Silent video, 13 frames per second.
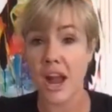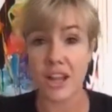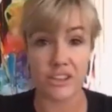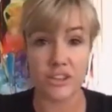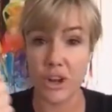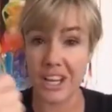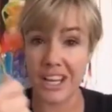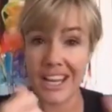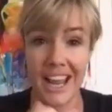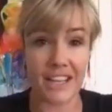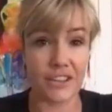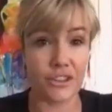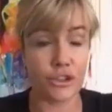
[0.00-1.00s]
looking
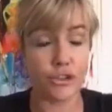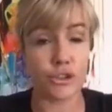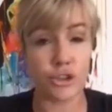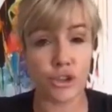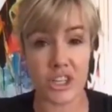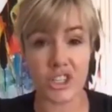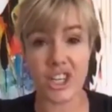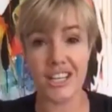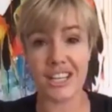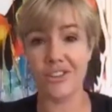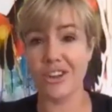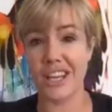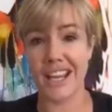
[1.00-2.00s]
at your nutrition,
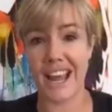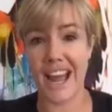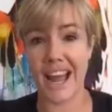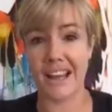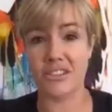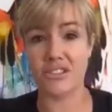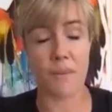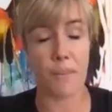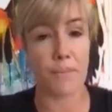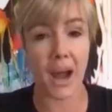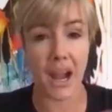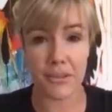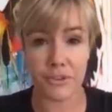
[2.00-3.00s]
looking at some
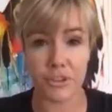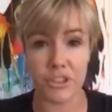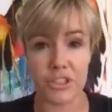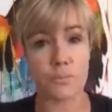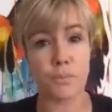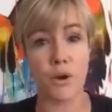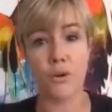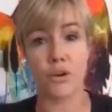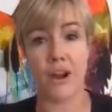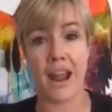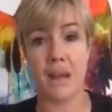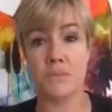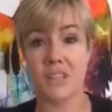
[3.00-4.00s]
mindfulness
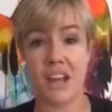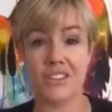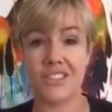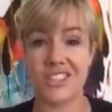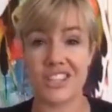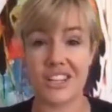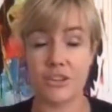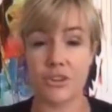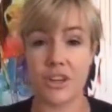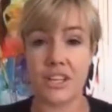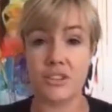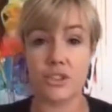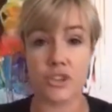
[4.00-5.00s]
programs, how to
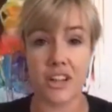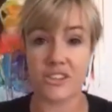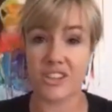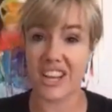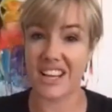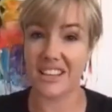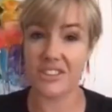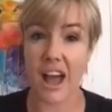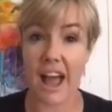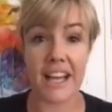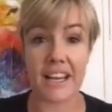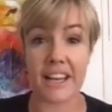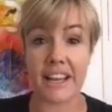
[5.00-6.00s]
decrease stress and
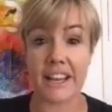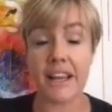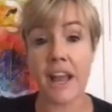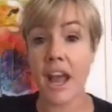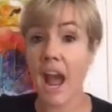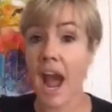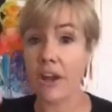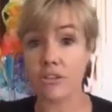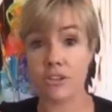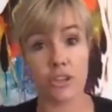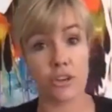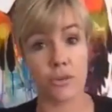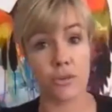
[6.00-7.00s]
anxiety, how
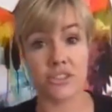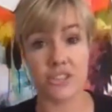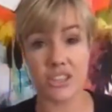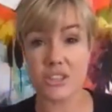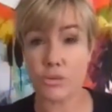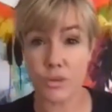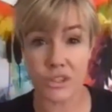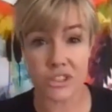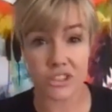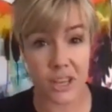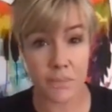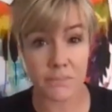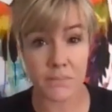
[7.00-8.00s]
to assist with
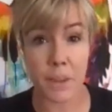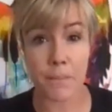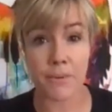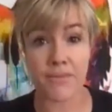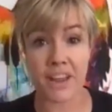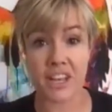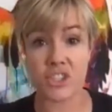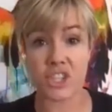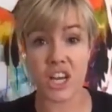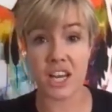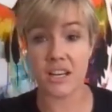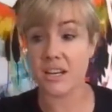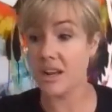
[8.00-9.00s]
sleep
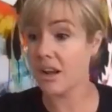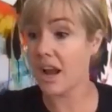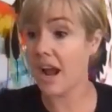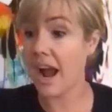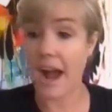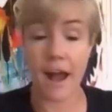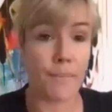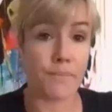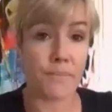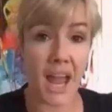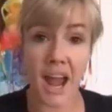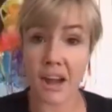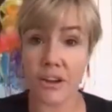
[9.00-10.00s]
deprivation, um,
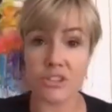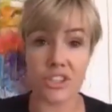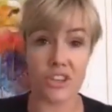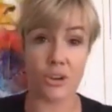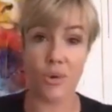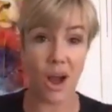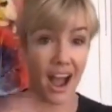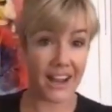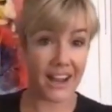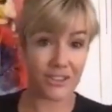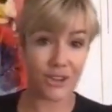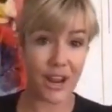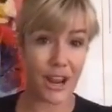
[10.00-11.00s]
how to
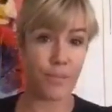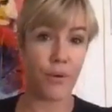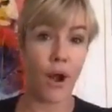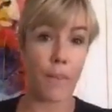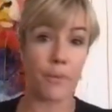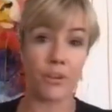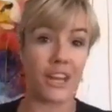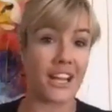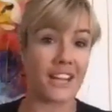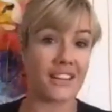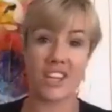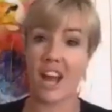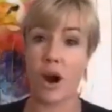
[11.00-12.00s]
hydrate properly
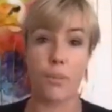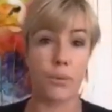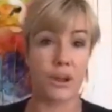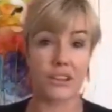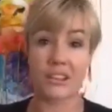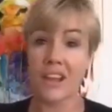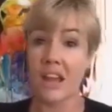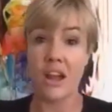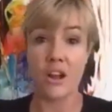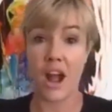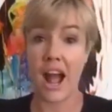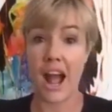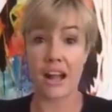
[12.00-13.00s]
to help with
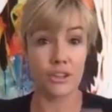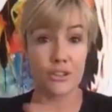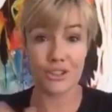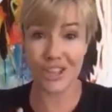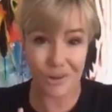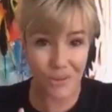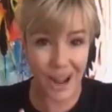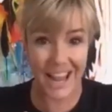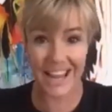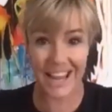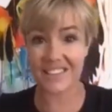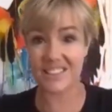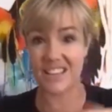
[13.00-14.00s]
uh, losing
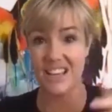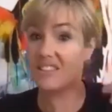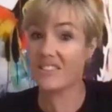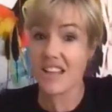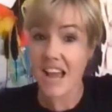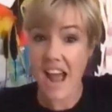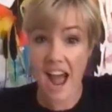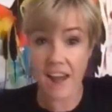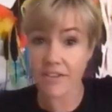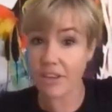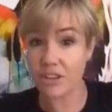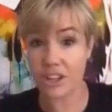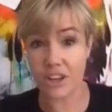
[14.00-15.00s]
weight and have a
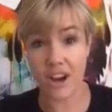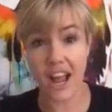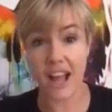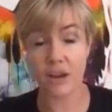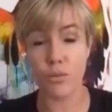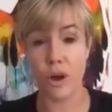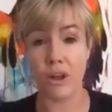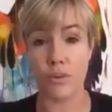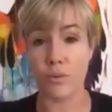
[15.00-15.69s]
clear head while at